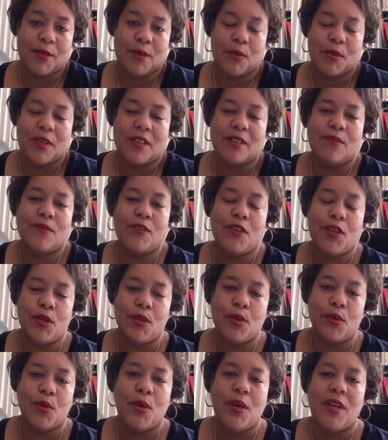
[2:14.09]
I'm one of the
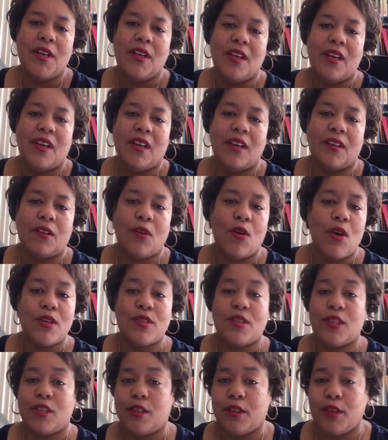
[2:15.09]
few
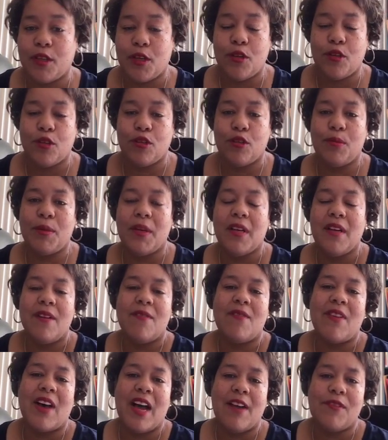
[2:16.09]
across the globe
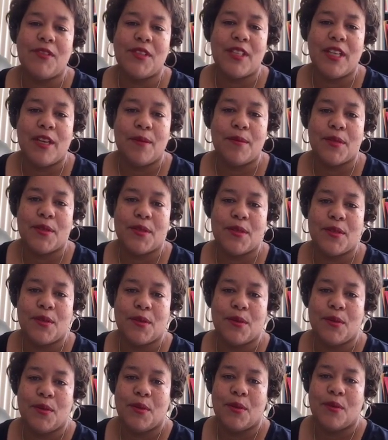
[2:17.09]
5 steps
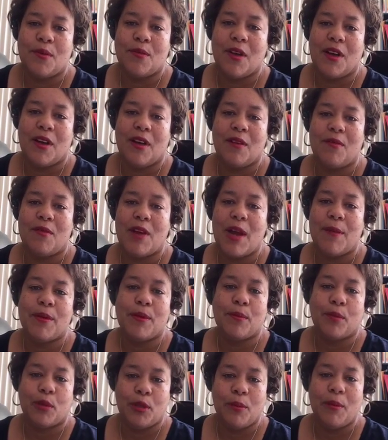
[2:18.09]
to rapid
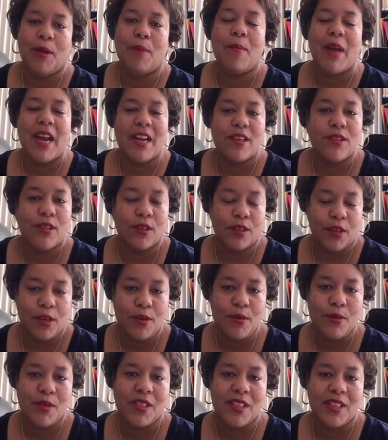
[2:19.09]
employment master
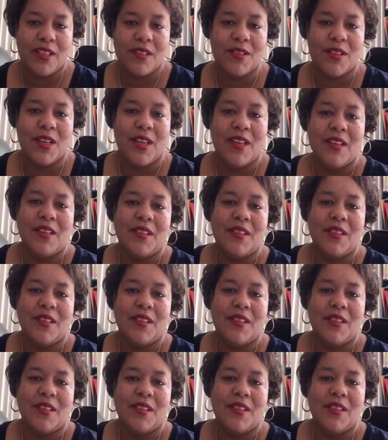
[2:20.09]
coaches.